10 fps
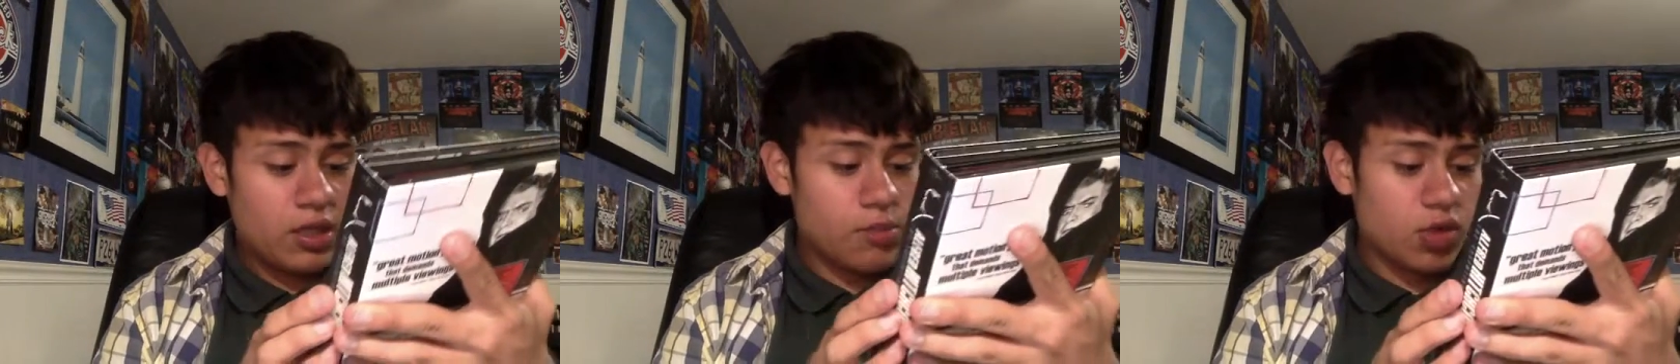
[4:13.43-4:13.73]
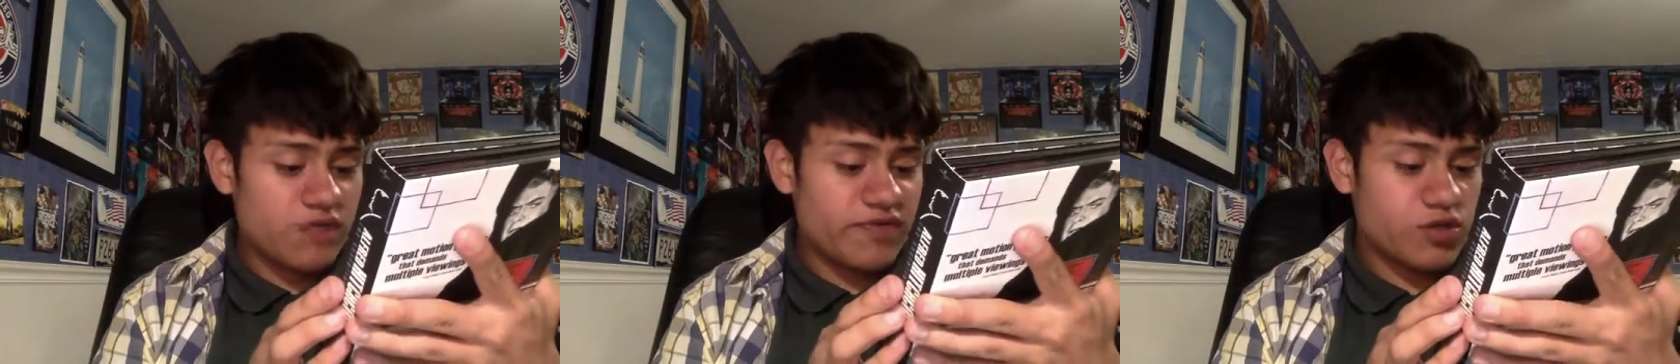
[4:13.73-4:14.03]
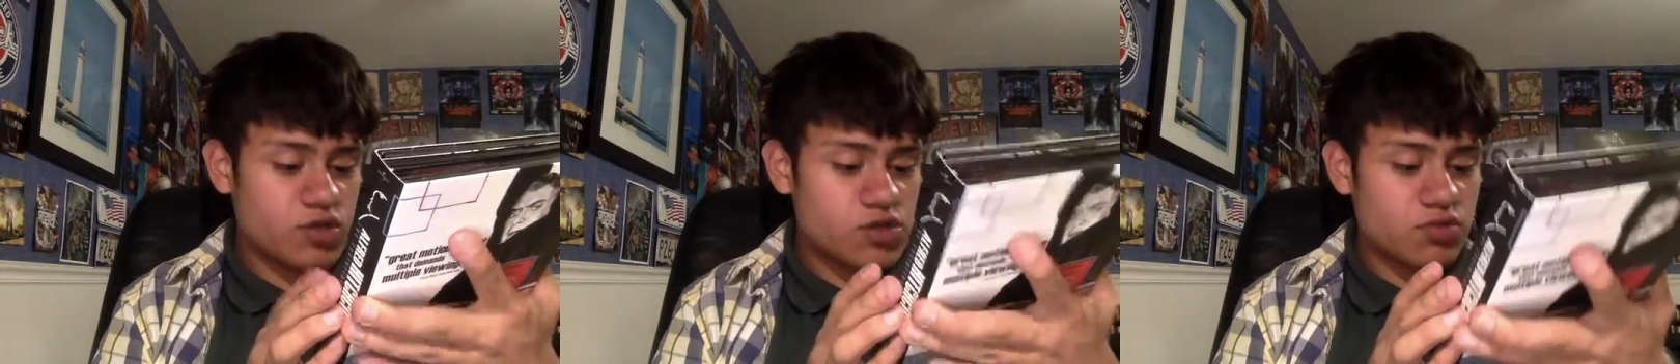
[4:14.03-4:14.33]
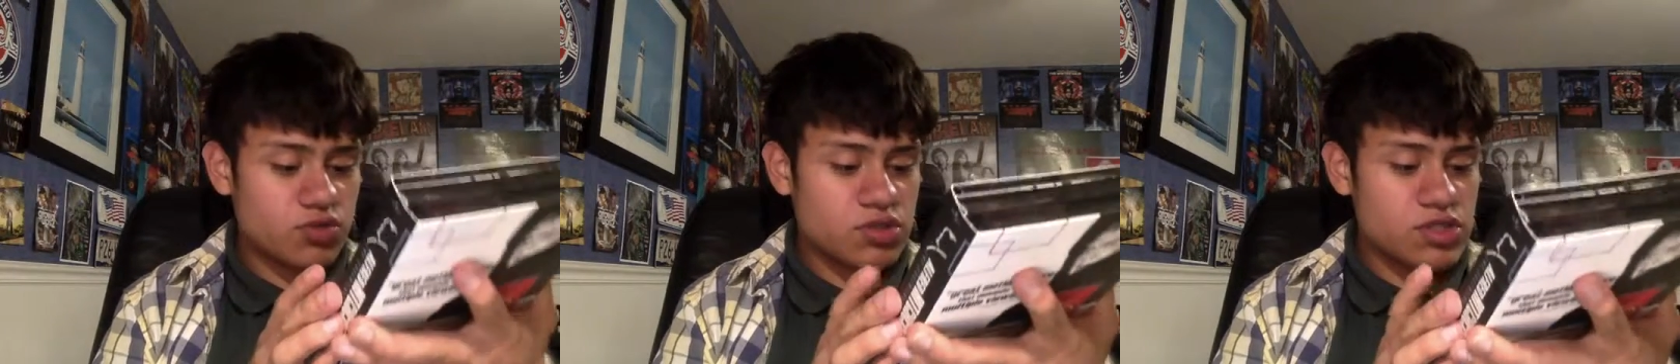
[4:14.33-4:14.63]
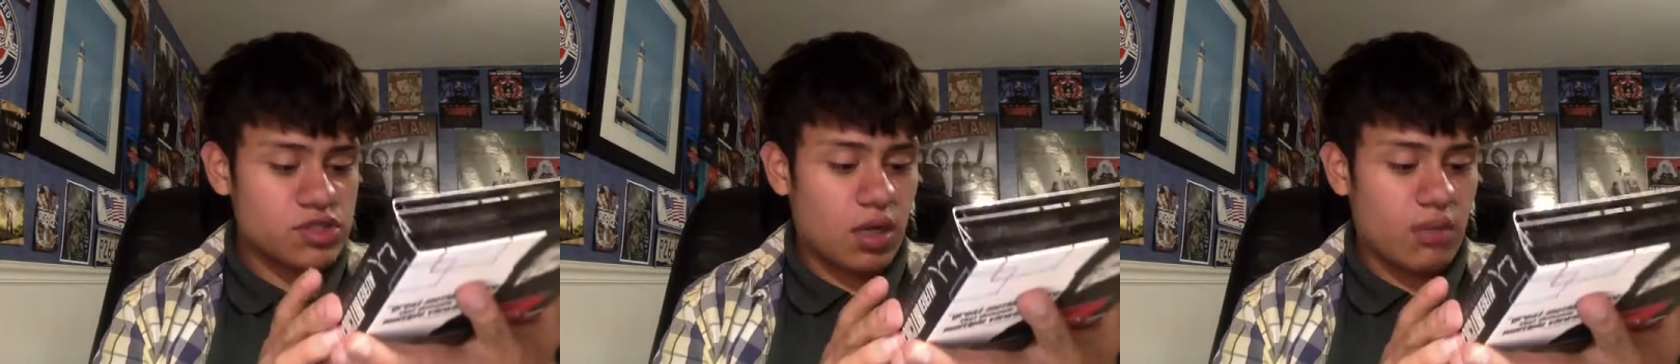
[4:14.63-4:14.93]
bonus features, which
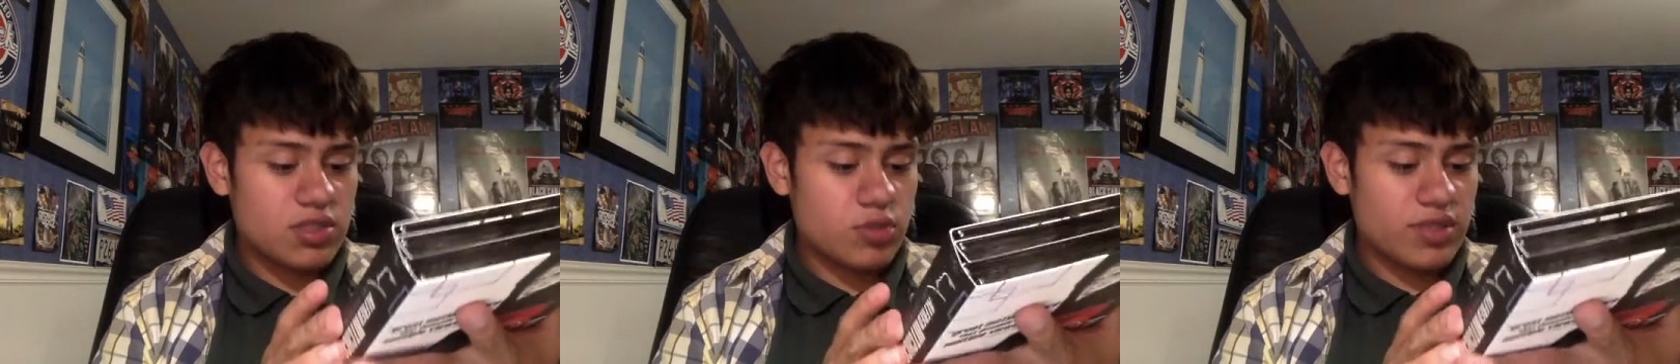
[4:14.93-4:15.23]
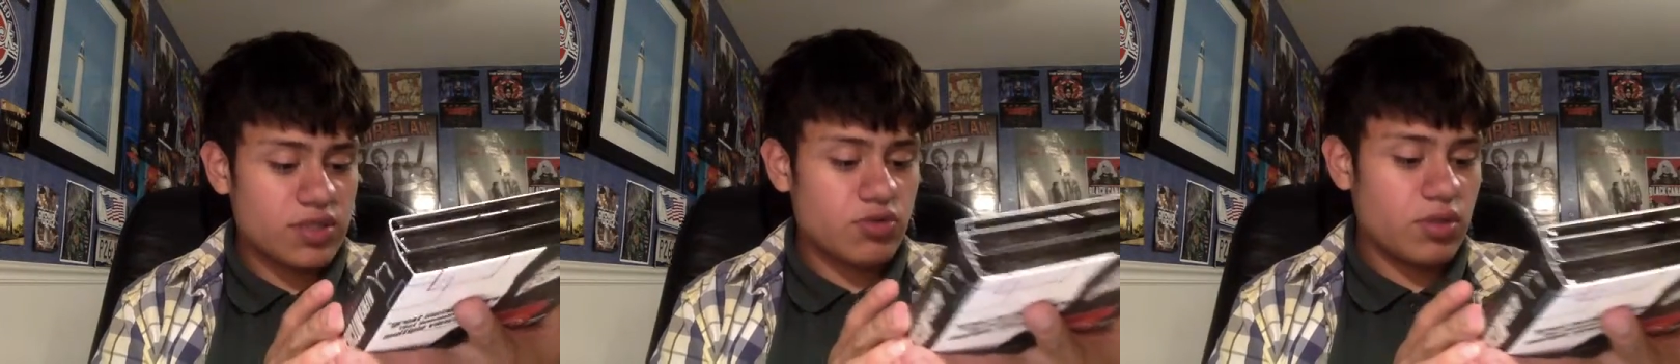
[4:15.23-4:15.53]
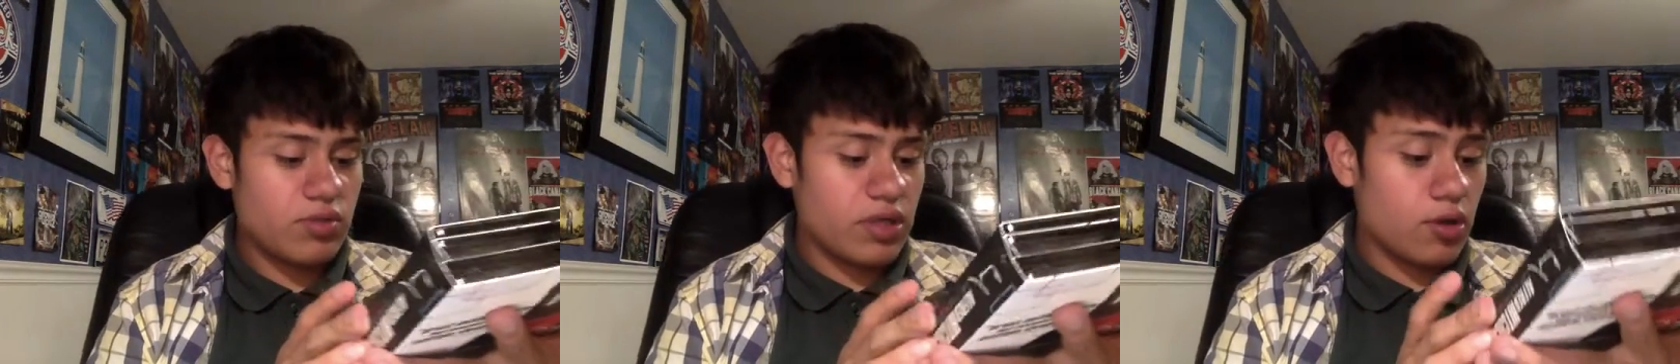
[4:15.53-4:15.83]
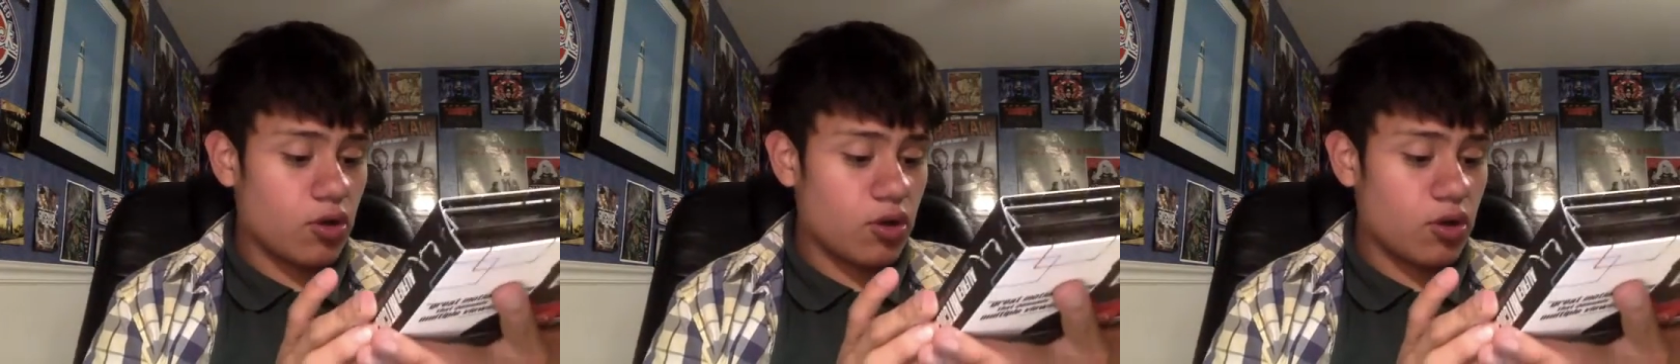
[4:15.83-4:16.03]
is commentary by the screenwriter